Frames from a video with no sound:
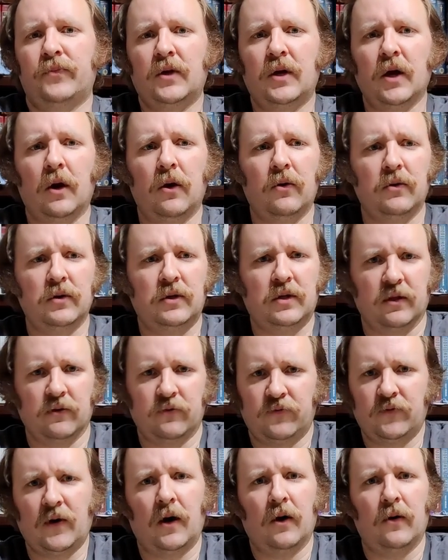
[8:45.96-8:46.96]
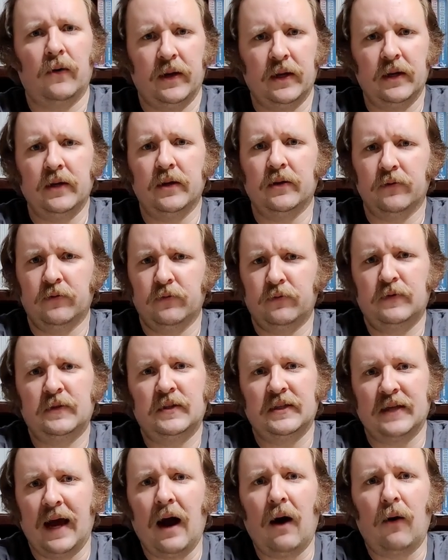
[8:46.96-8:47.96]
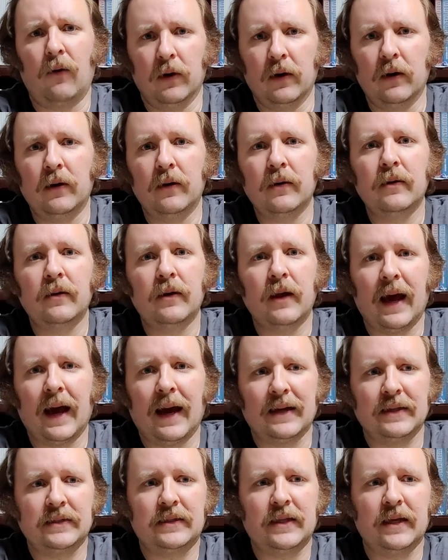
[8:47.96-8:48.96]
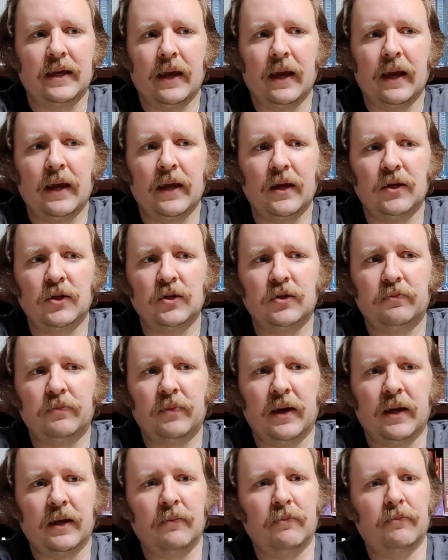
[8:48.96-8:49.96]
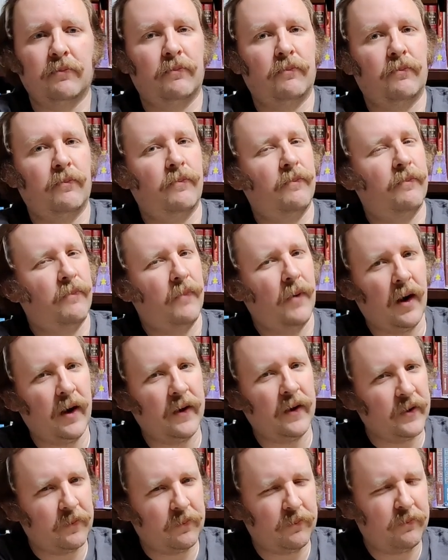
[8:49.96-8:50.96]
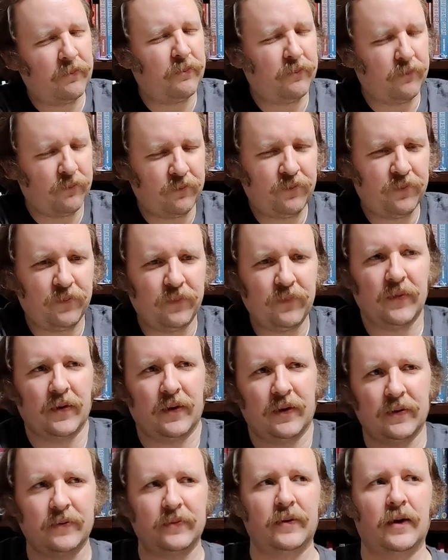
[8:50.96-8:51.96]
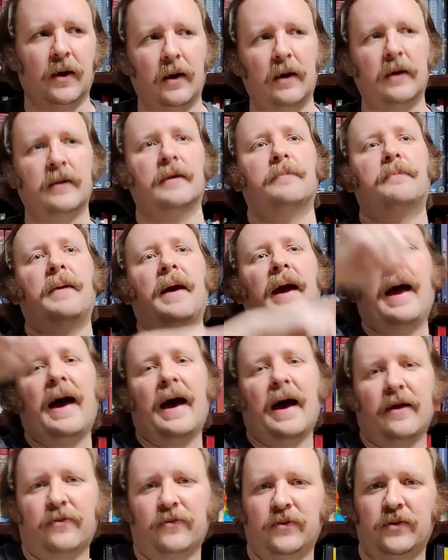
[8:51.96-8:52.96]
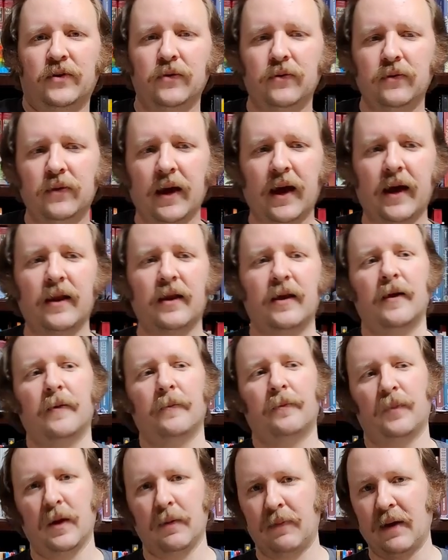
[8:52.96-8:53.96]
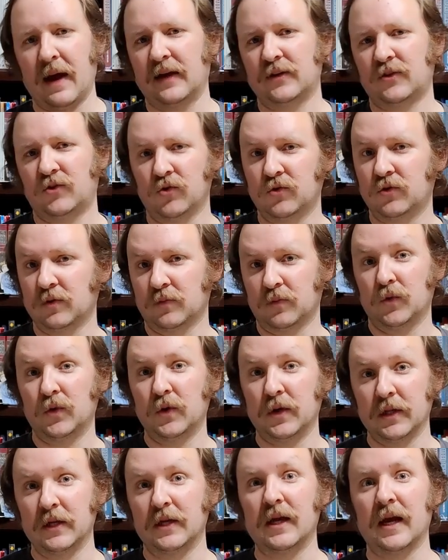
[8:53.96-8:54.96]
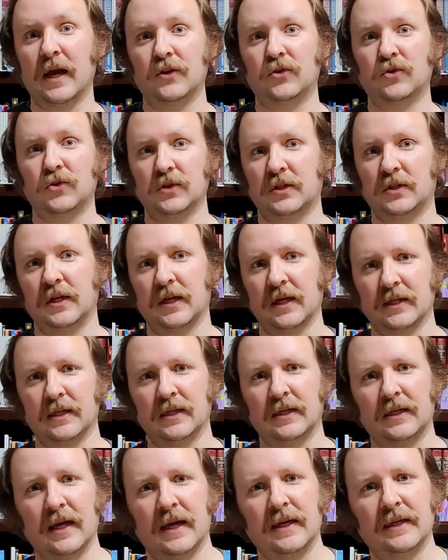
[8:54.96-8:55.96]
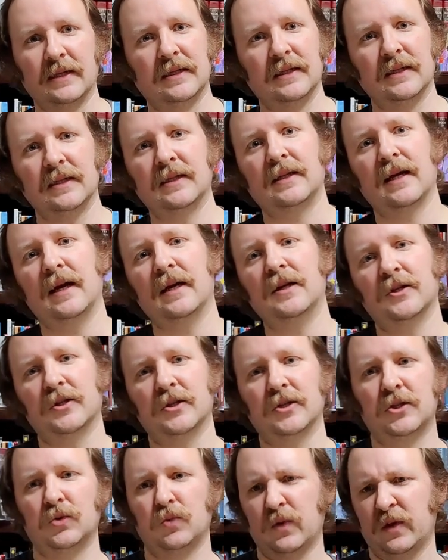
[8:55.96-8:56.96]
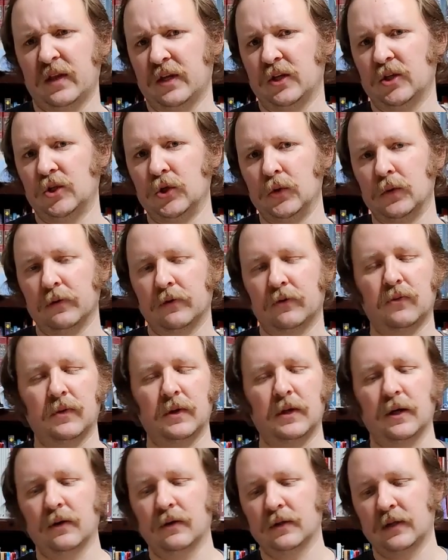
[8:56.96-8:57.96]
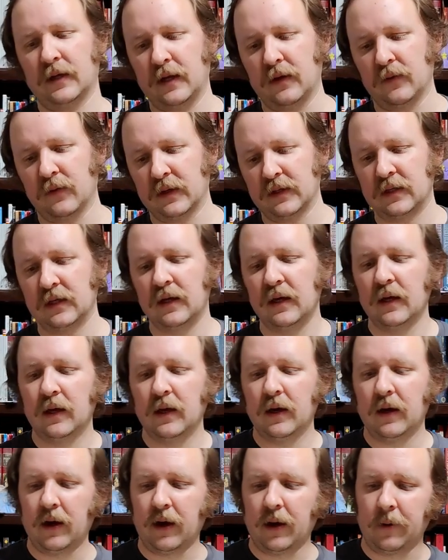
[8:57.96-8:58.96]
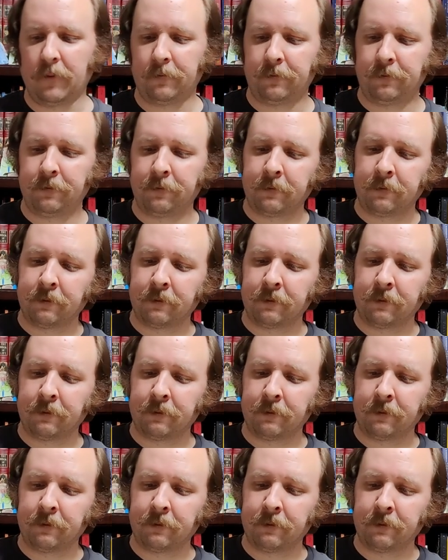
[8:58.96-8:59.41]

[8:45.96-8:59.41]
go to the far end of sour as they age, but on the uh, on the path to that, they pass through some really interesting and tasty stages within two to three years. Anyways, um,